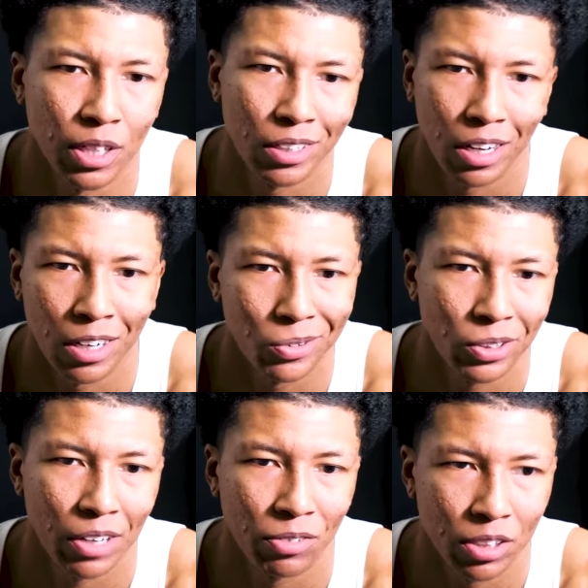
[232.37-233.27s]

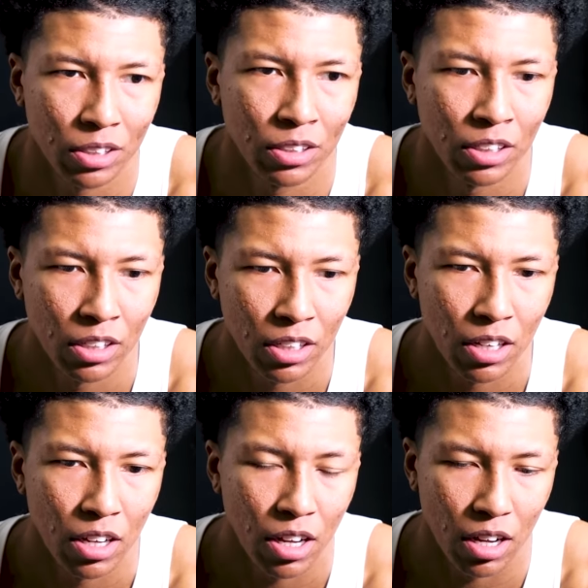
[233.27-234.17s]
Beauchamp
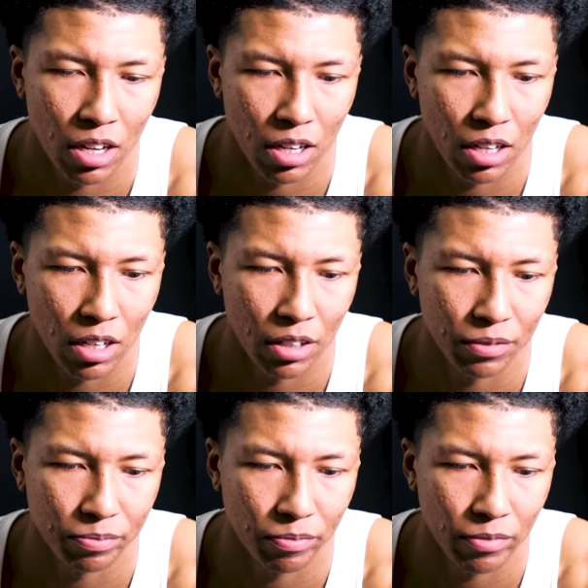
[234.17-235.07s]
is an insane
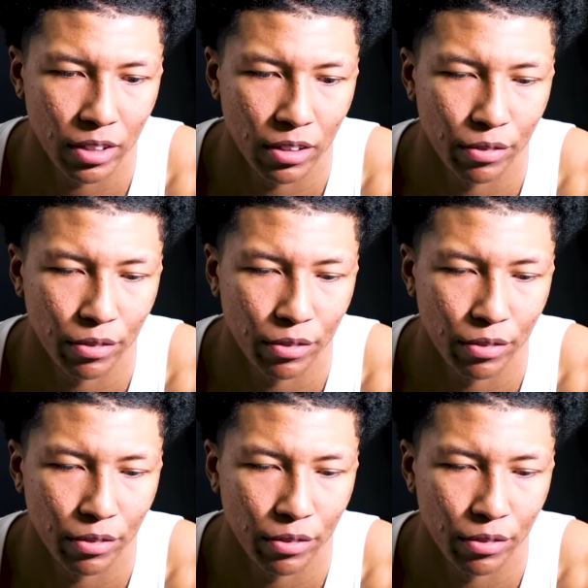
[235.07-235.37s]
defender. Like, he